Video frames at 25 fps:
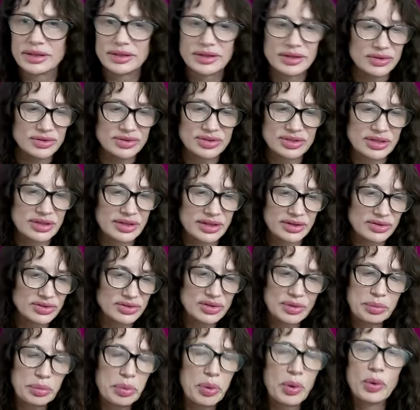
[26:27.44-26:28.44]

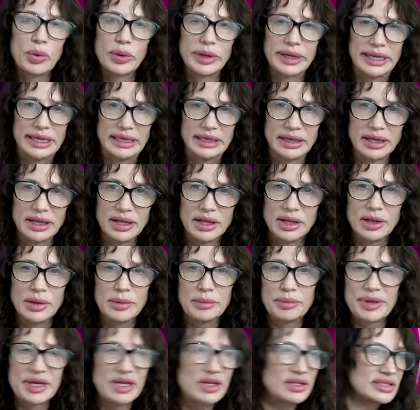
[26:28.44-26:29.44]
there's a point.
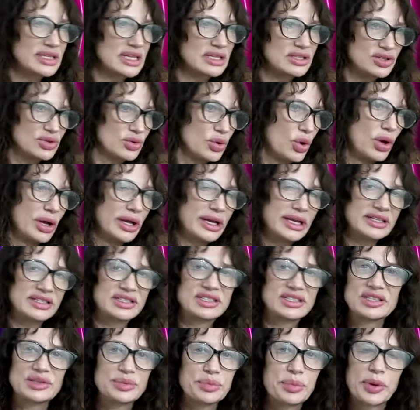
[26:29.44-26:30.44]
Because as long
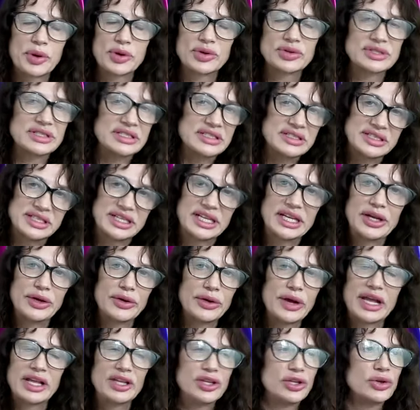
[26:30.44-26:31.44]
as this person's
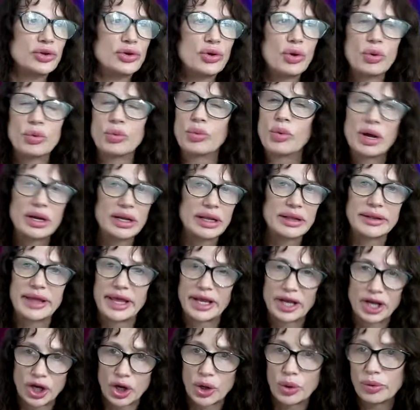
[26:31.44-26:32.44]
here and you don't want to
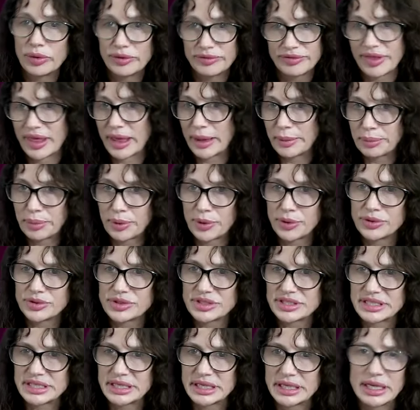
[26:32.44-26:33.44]
let go of that
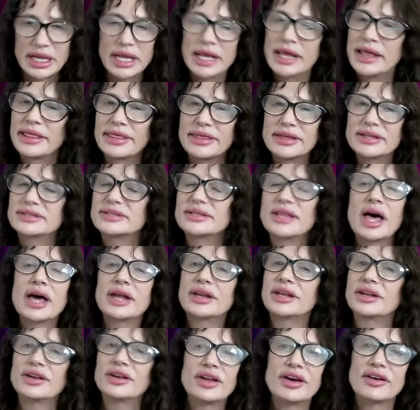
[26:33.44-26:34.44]
person, there's
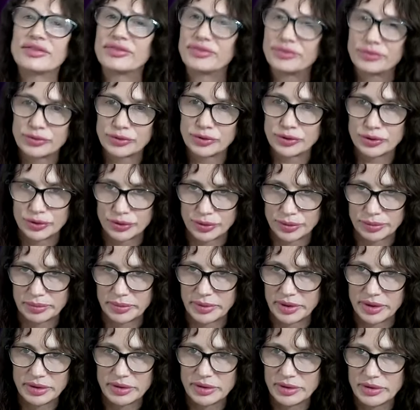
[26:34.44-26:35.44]
not enough
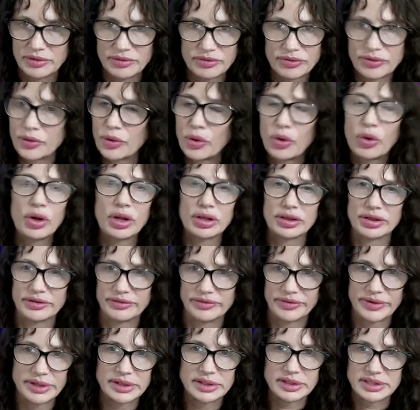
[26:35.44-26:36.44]
room for all
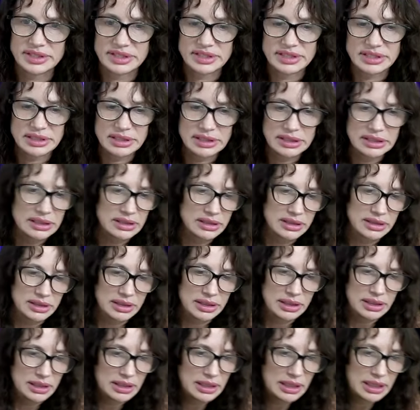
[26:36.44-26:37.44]
of us.
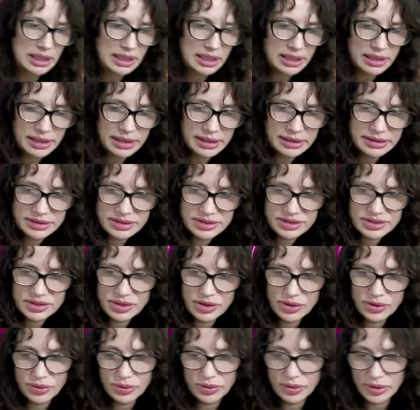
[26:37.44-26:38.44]

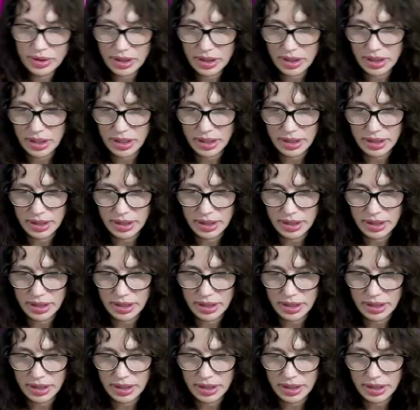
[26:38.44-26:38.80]
So